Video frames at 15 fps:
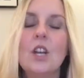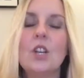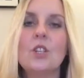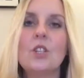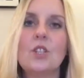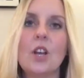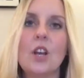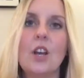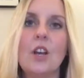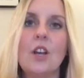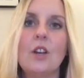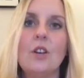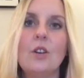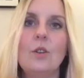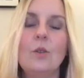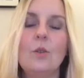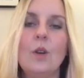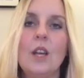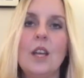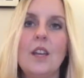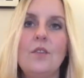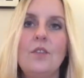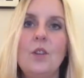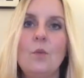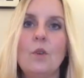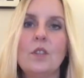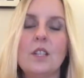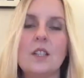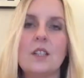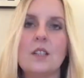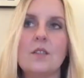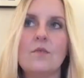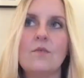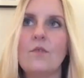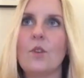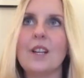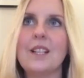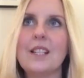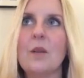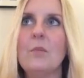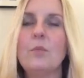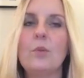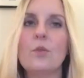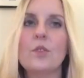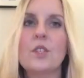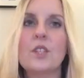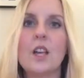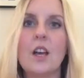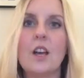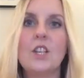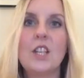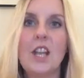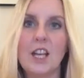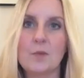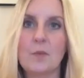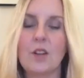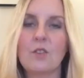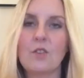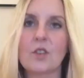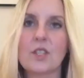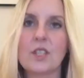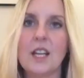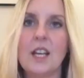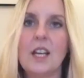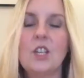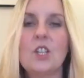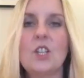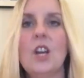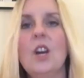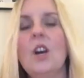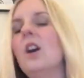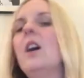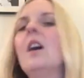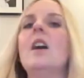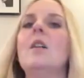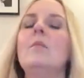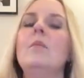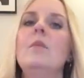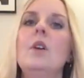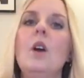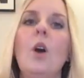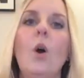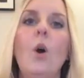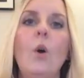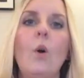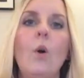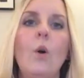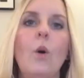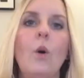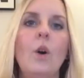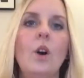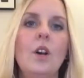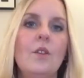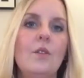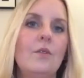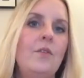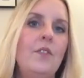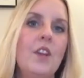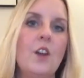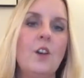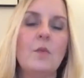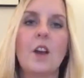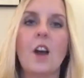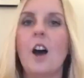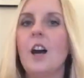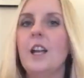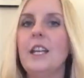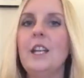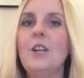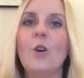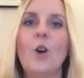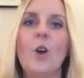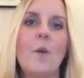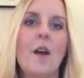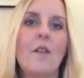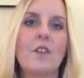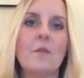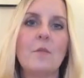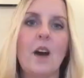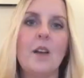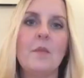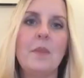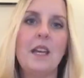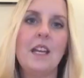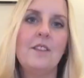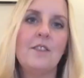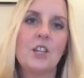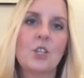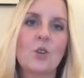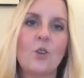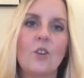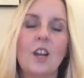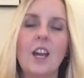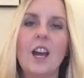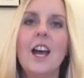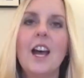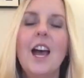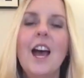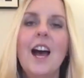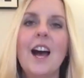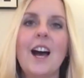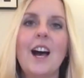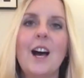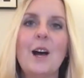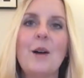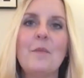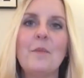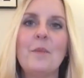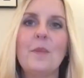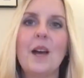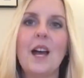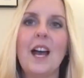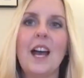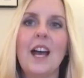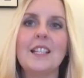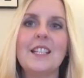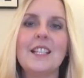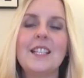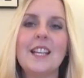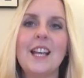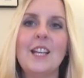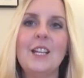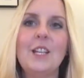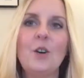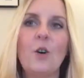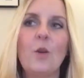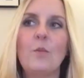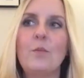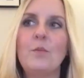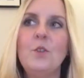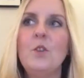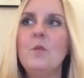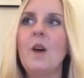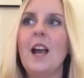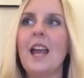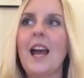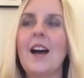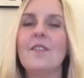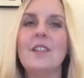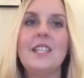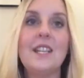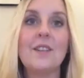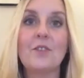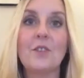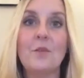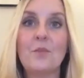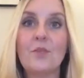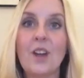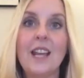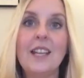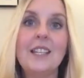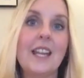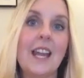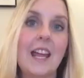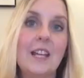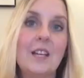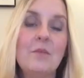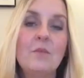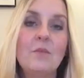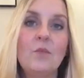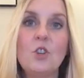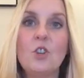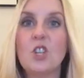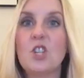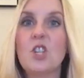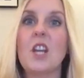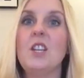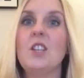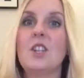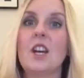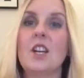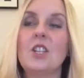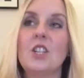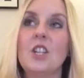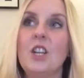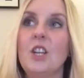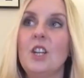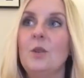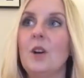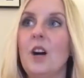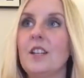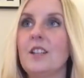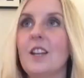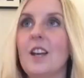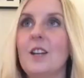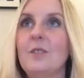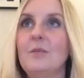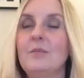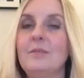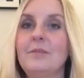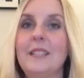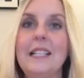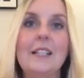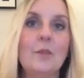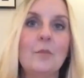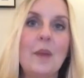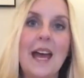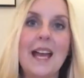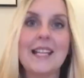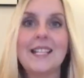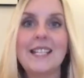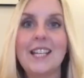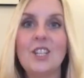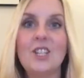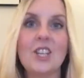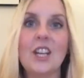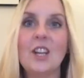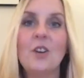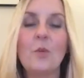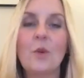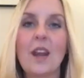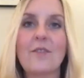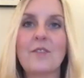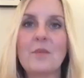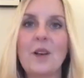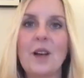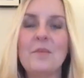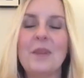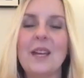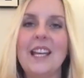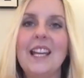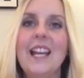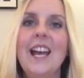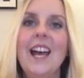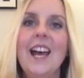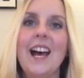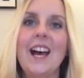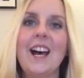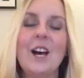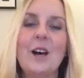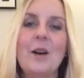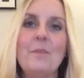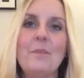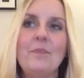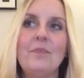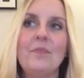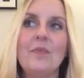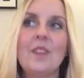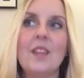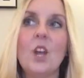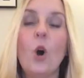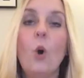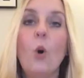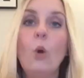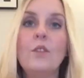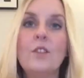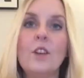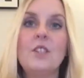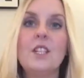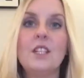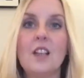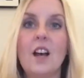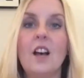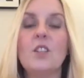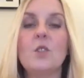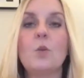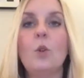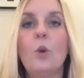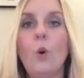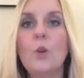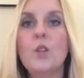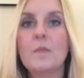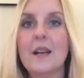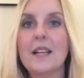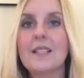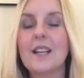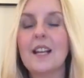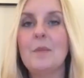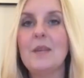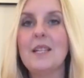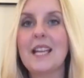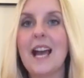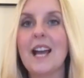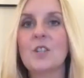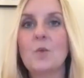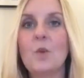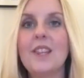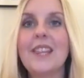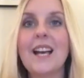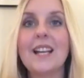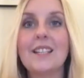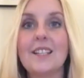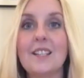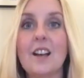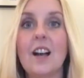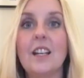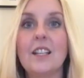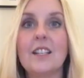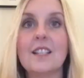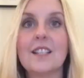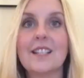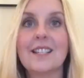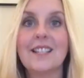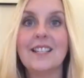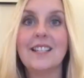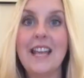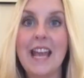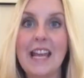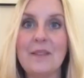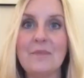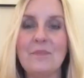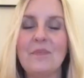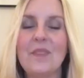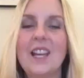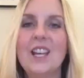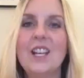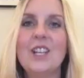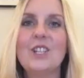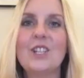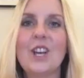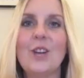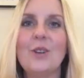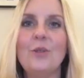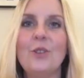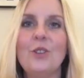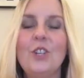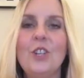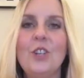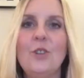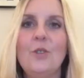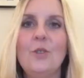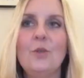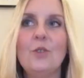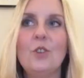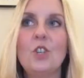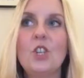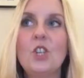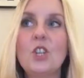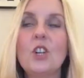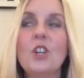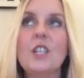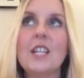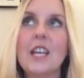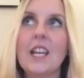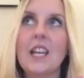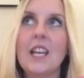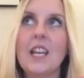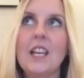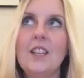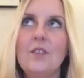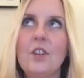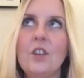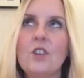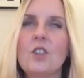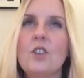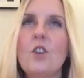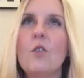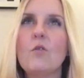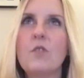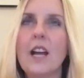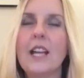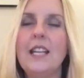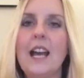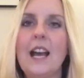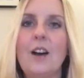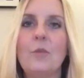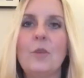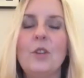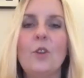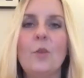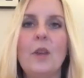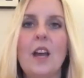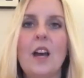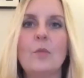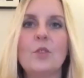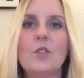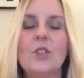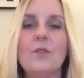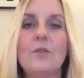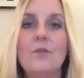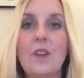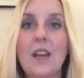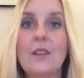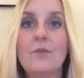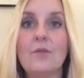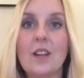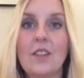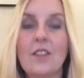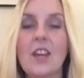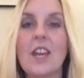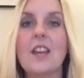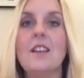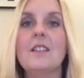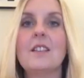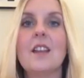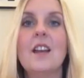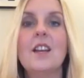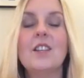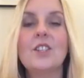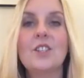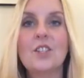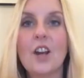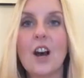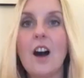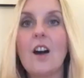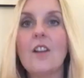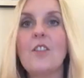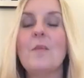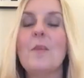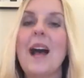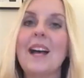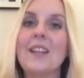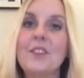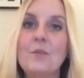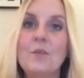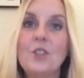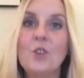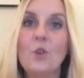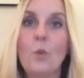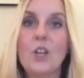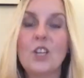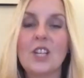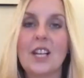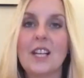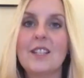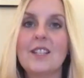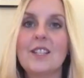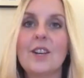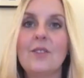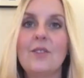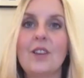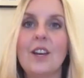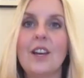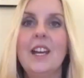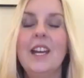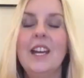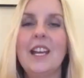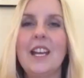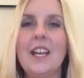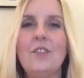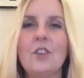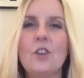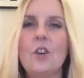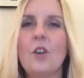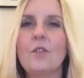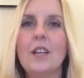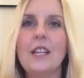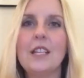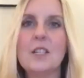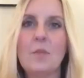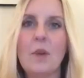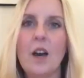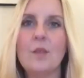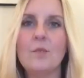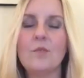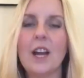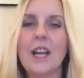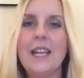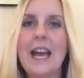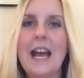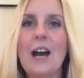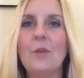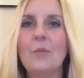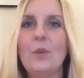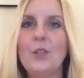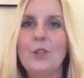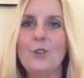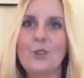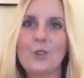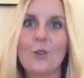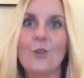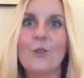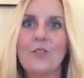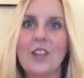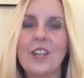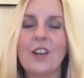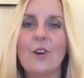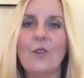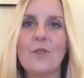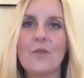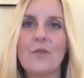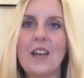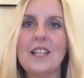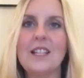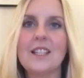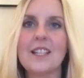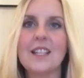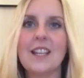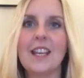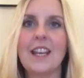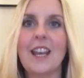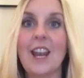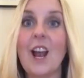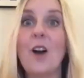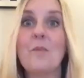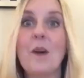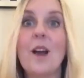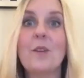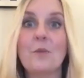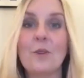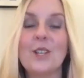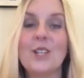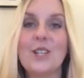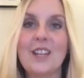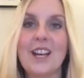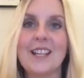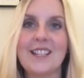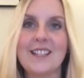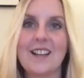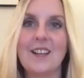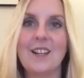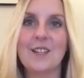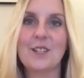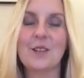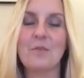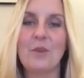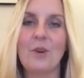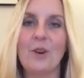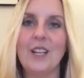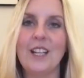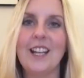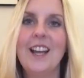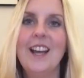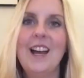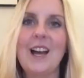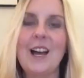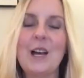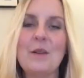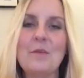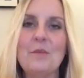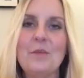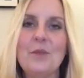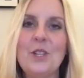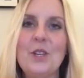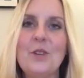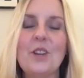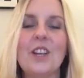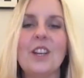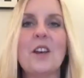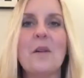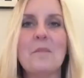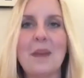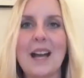So if you wanted to, for example, search caterpillar cross stitch um, or Fiona McCartney or whoever it might be, Victoria, um, and say you you might have a different brand name you could change that to i don't know little bear stitching or whatever it might be um, all of those designs will automatically be tagged with that designer's name so you should in the future not right now but you'll be able to favorite things star them add them to your wish list so that if you're not ready to buy them right now but you sort of think on the fence and thinking i might want to do that design at some point um, you can come